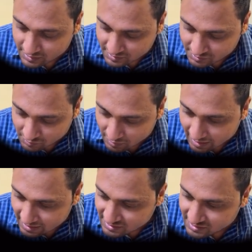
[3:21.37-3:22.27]
So
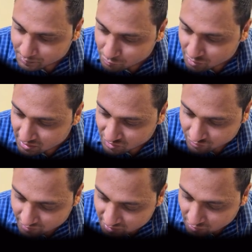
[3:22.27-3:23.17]
I'll just put the
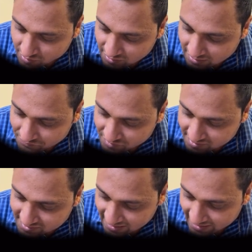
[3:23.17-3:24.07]
3 on the left
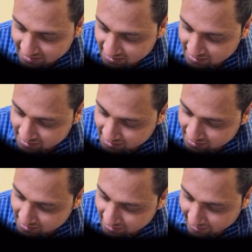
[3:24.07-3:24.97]
hand side.
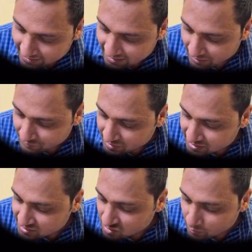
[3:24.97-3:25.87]
I'll have
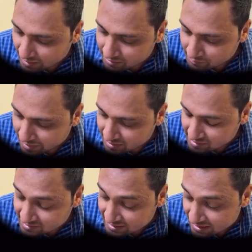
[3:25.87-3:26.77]
t square
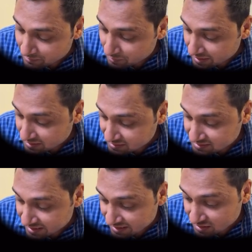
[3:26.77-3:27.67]
minus a
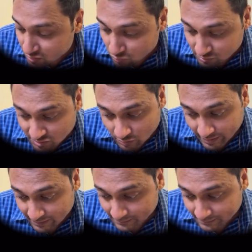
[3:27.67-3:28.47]
minus 8 whole square.